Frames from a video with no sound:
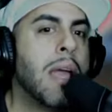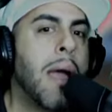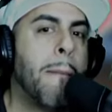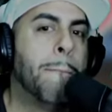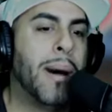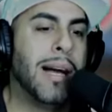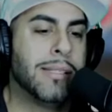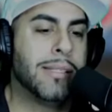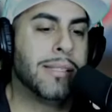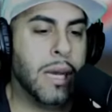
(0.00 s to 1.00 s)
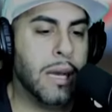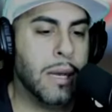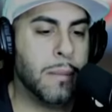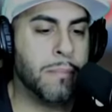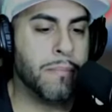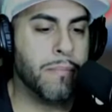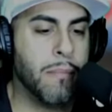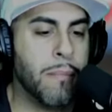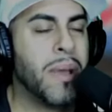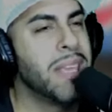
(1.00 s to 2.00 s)
But
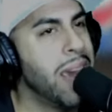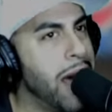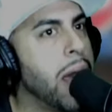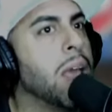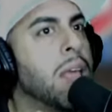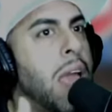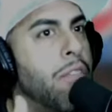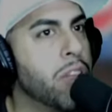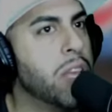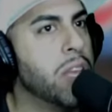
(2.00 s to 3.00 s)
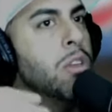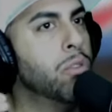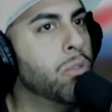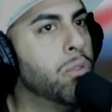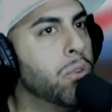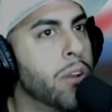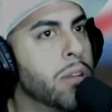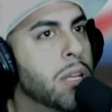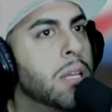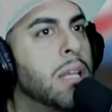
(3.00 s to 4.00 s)
yeah, every year you
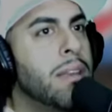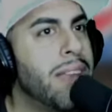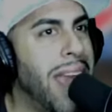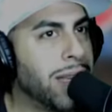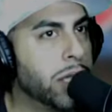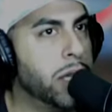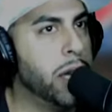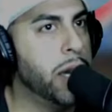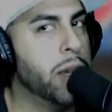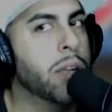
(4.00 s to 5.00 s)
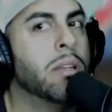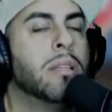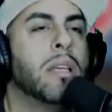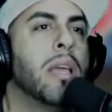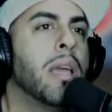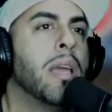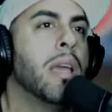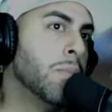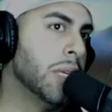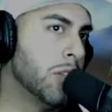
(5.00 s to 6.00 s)
learn. Next year
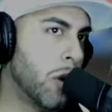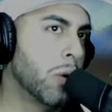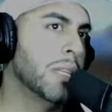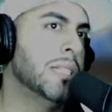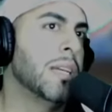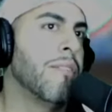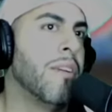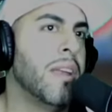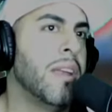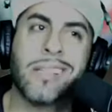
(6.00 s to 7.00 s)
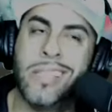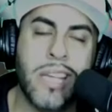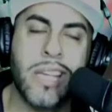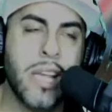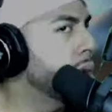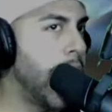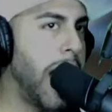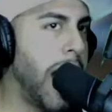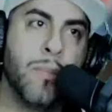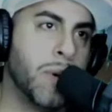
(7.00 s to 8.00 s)
it'll be totally different. Next year we're not
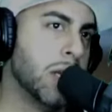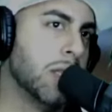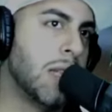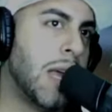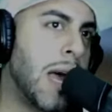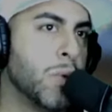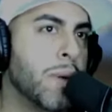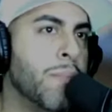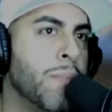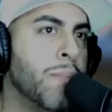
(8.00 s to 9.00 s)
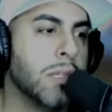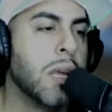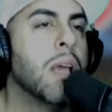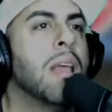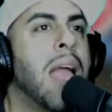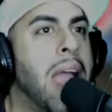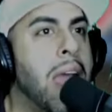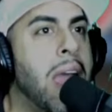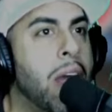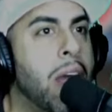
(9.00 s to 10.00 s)
going to put a stop to it, because
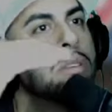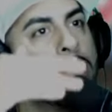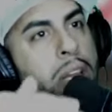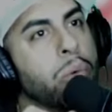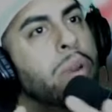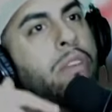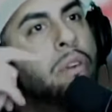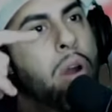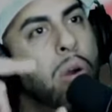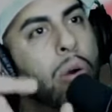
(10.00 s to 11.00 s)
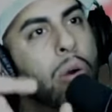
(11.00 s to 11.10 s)
every single year we grow